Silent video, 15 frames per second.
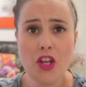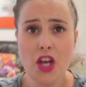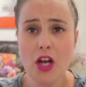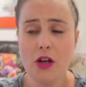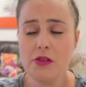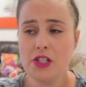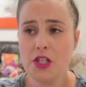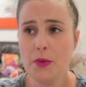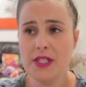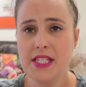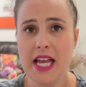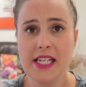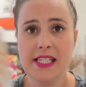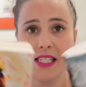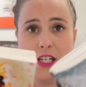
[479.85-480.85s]
girls
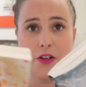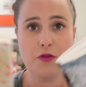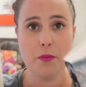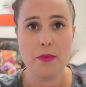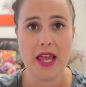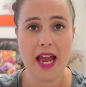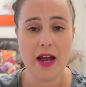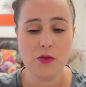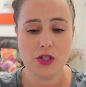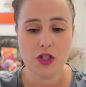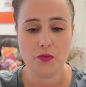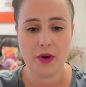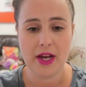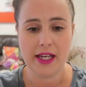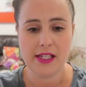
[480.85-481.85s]
tested from the
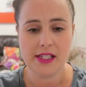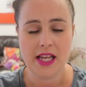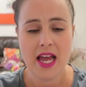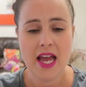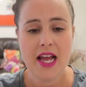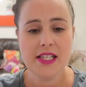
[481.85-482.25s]
outer rings